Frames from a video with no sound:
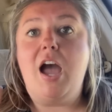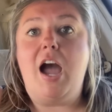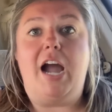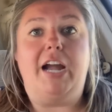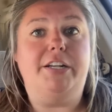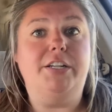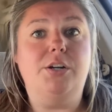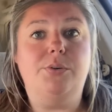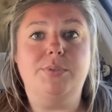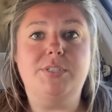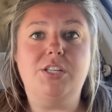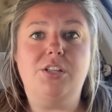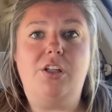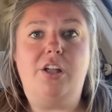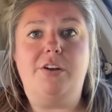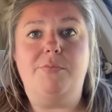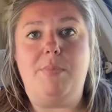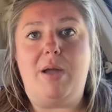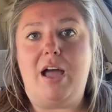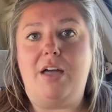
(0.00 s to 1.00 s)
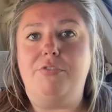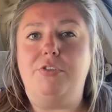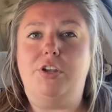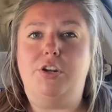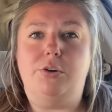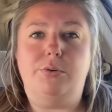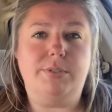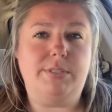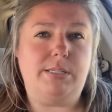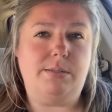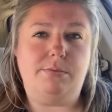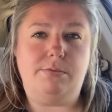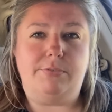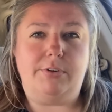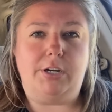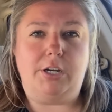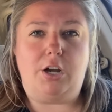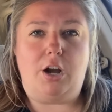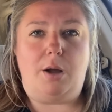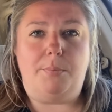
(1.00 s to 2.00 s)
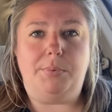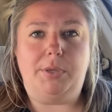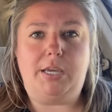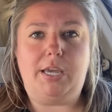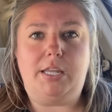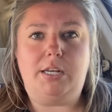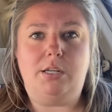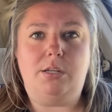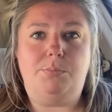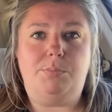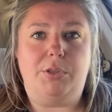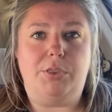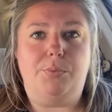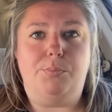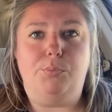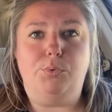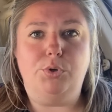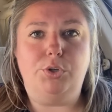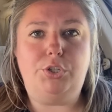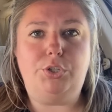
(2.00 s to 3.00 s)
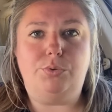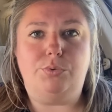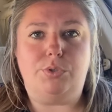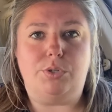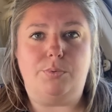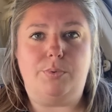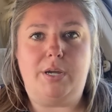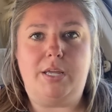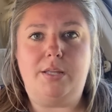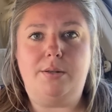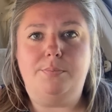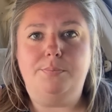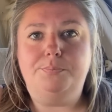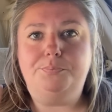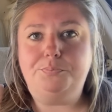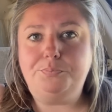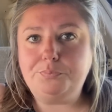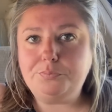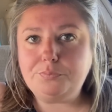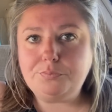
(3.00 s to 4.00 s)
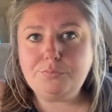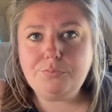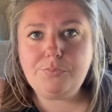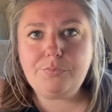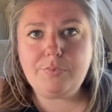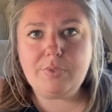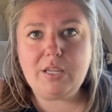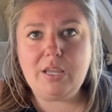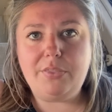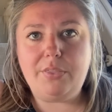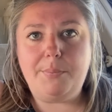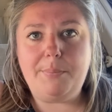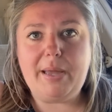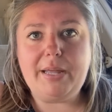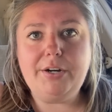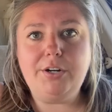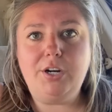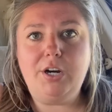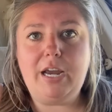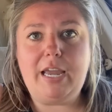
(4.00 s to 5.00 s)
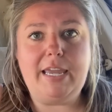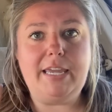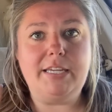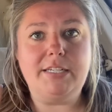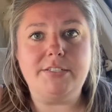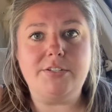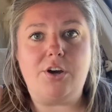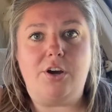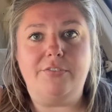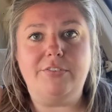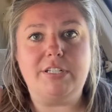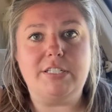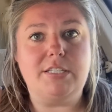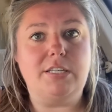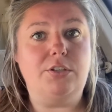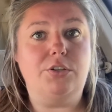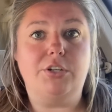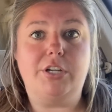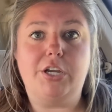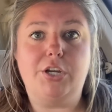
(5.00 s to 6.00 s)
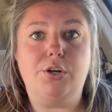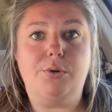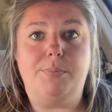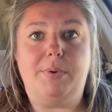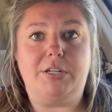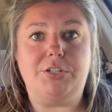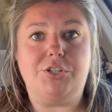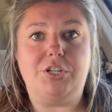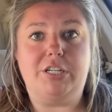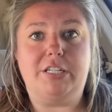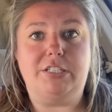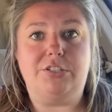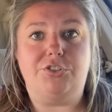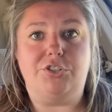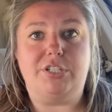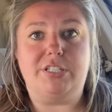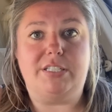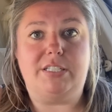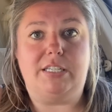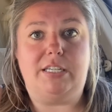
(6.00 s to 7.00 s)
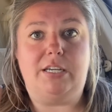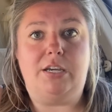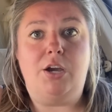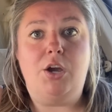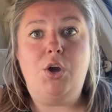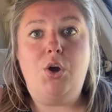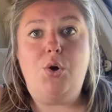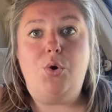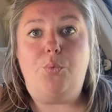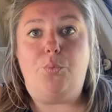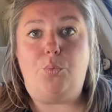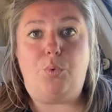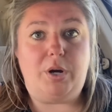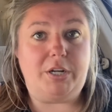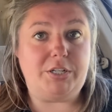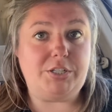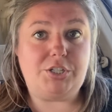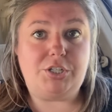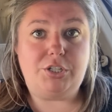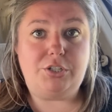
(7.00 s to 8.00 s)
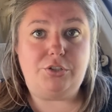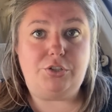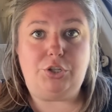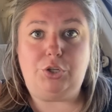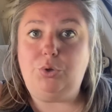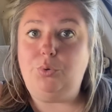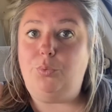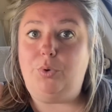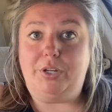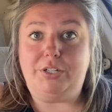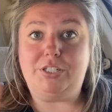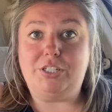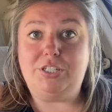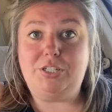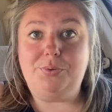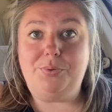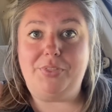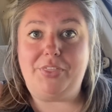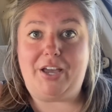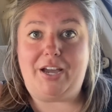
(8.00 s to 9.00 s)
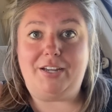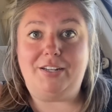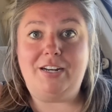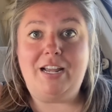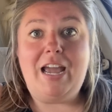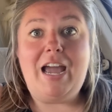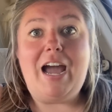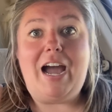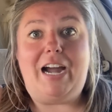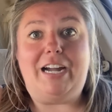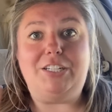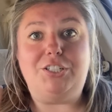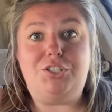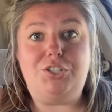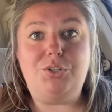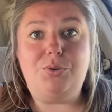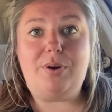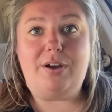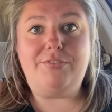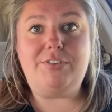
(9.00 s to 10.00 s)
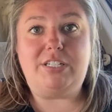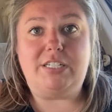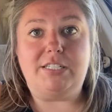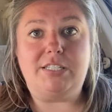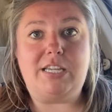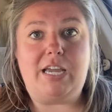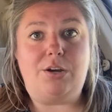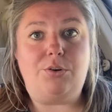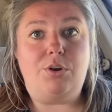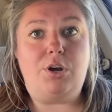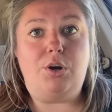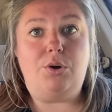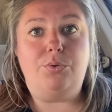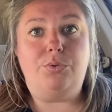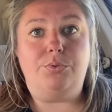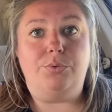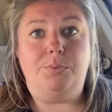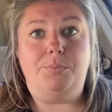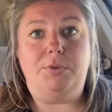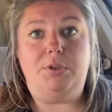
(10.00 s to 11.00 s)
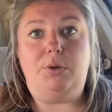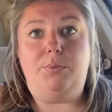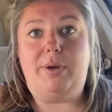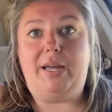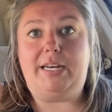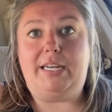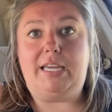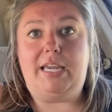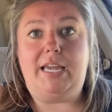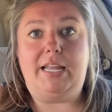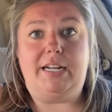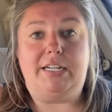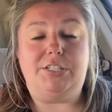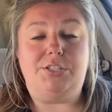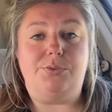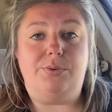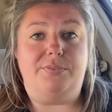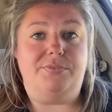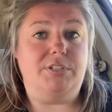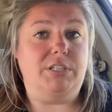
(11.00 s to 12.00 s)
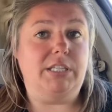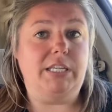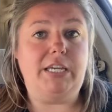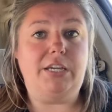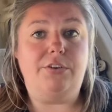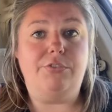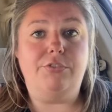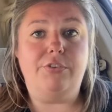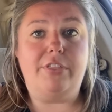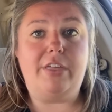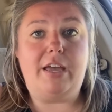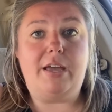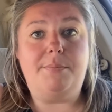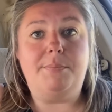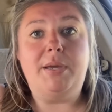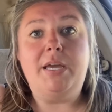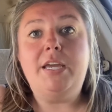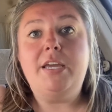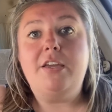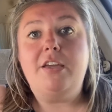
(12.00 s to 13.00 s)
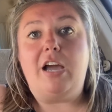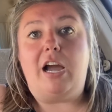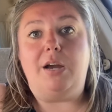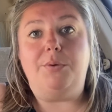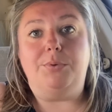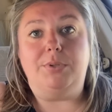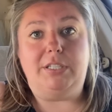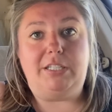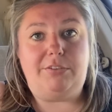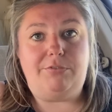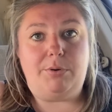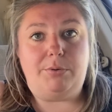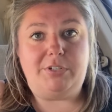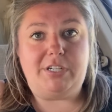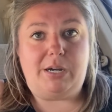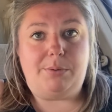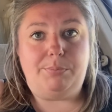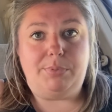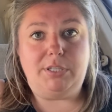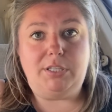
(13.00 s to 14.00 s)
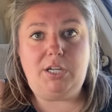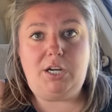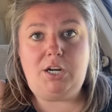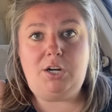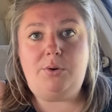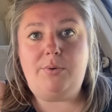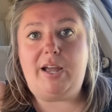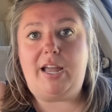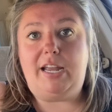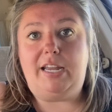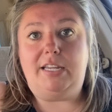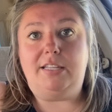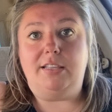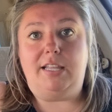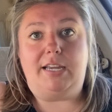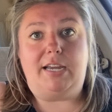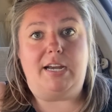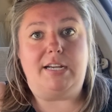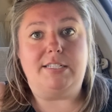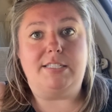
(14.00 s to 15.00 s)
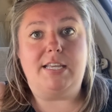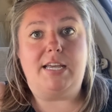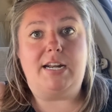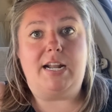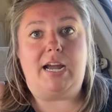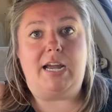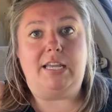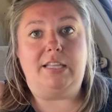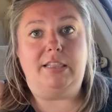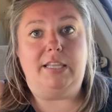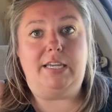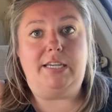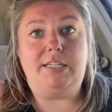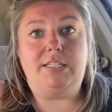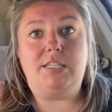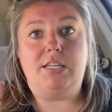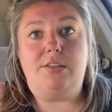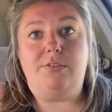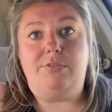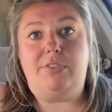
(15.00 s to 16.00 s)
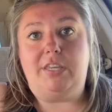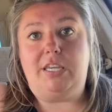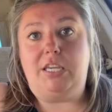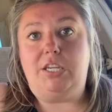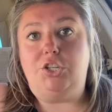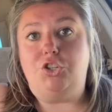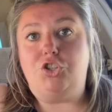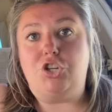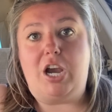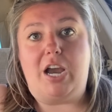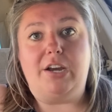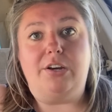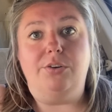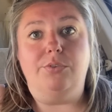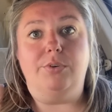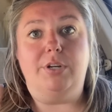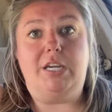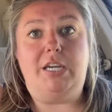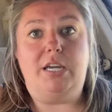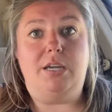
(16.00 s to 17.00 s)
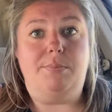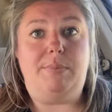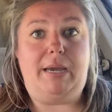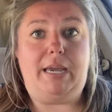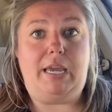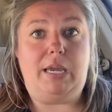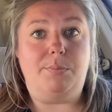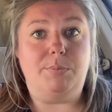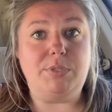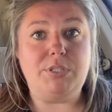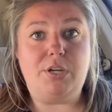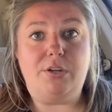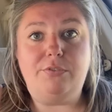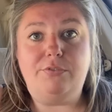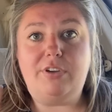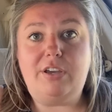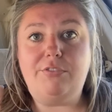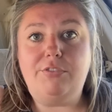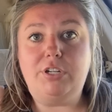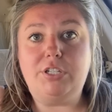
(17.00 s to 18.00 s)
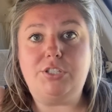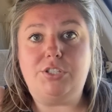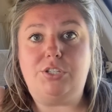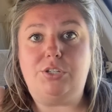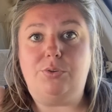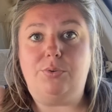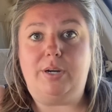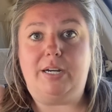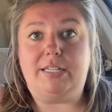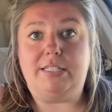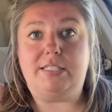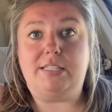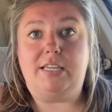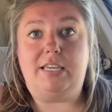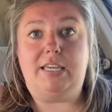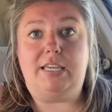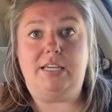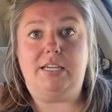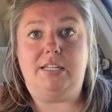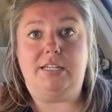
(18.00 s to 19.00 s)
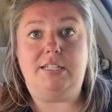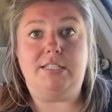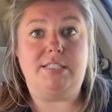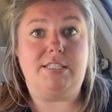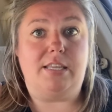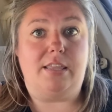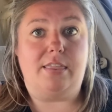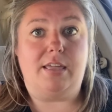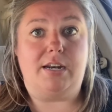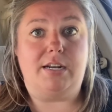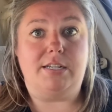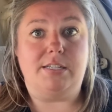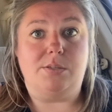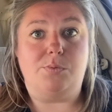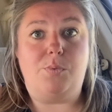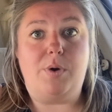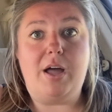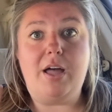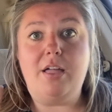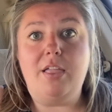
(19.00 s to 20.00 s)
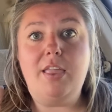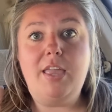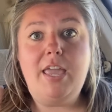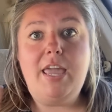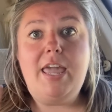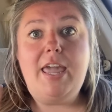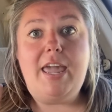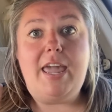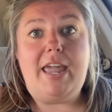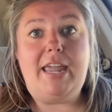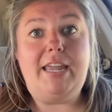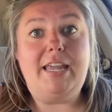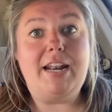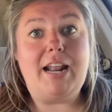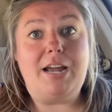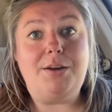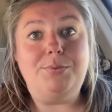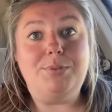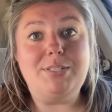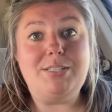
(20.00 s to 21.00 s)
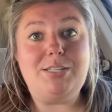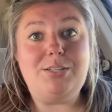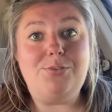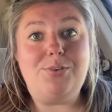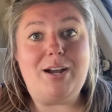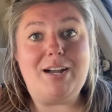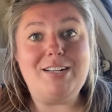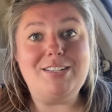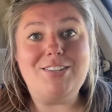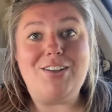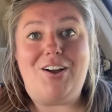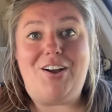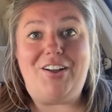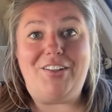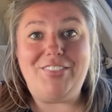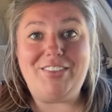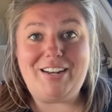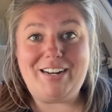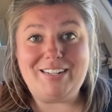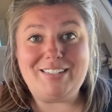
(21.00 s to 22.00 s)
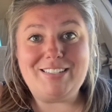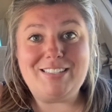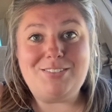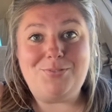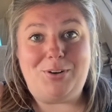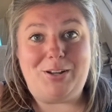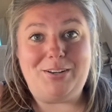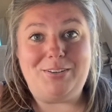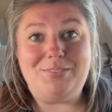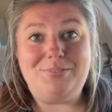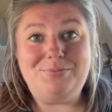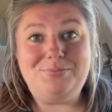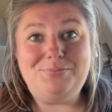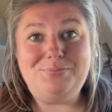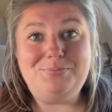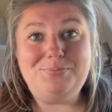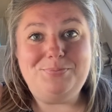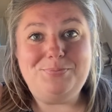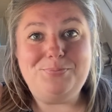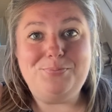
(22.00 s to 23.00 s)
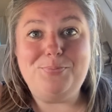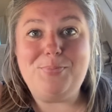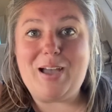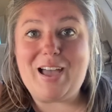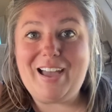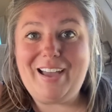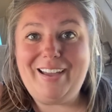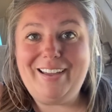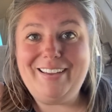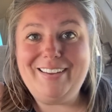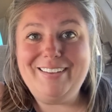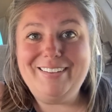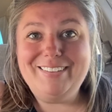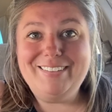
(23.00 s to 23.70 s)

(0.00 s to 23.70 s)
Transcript: I know it's a lot of math, I know it seems very complicated, but the more you do it, the better. And obviously look at your budget and just see what you want to do with that. I do have a discount code through Bluetti, and I do have a link for them. I will leave it down below, and like I said, I linked the Jackery in my Amazon favorites, so you guys can see that as well. And I will see you guys on the next one. Bye.